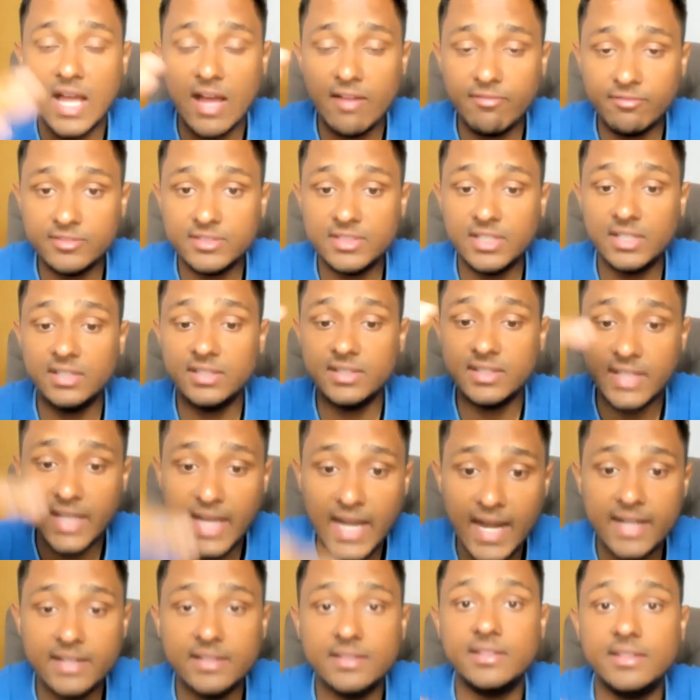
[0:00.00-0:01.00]
After
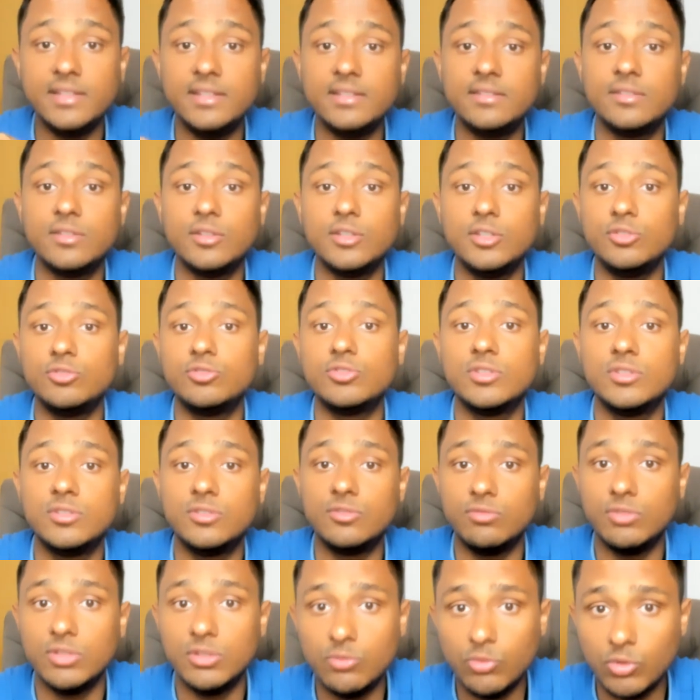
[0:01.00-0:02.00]
that, these solutions
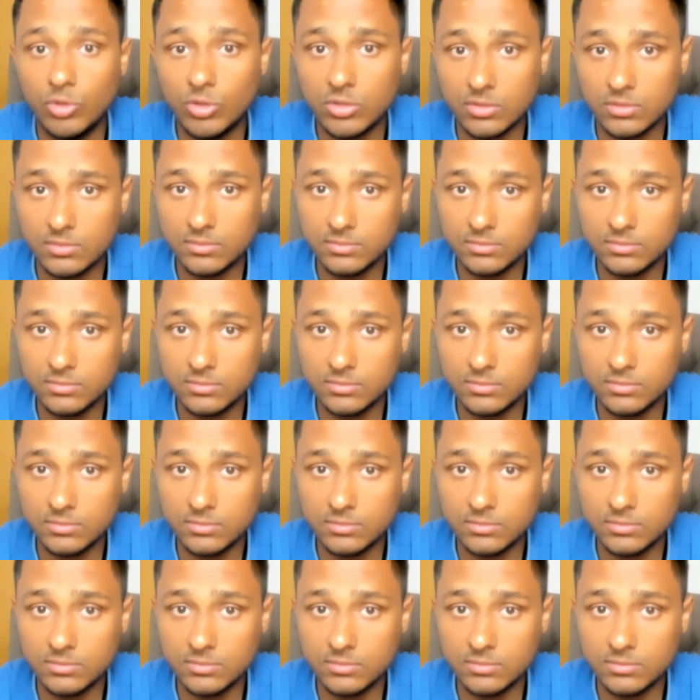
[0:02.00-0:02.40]
will work.